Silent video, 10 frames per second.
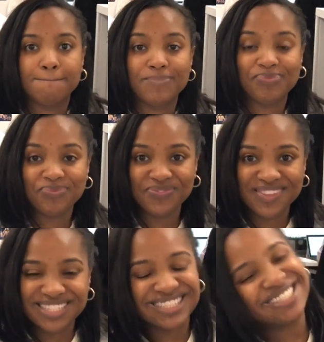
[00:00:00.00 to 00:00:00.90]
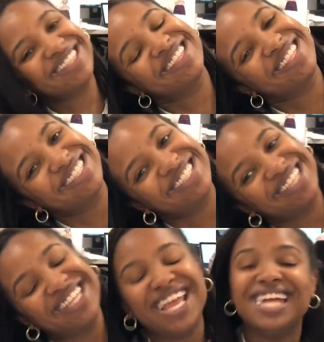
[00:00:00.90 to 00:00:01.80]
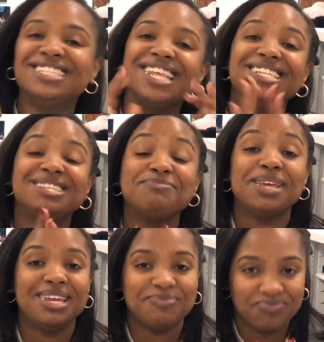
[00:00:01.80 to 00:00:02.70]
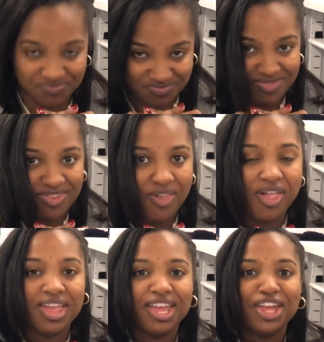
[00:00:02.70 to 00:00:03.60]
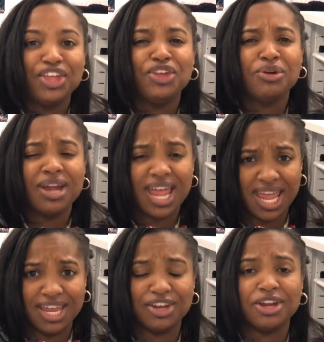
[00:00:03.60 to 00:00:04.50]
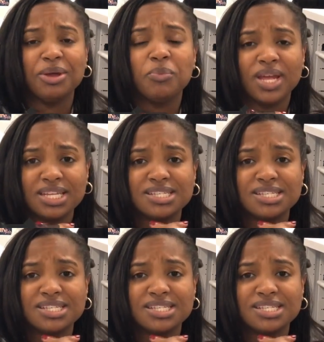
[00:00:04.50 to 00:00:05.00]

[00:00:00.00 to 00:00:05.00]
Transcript: our manager. Yes, that's me. She's the worst. You're a hater, and wait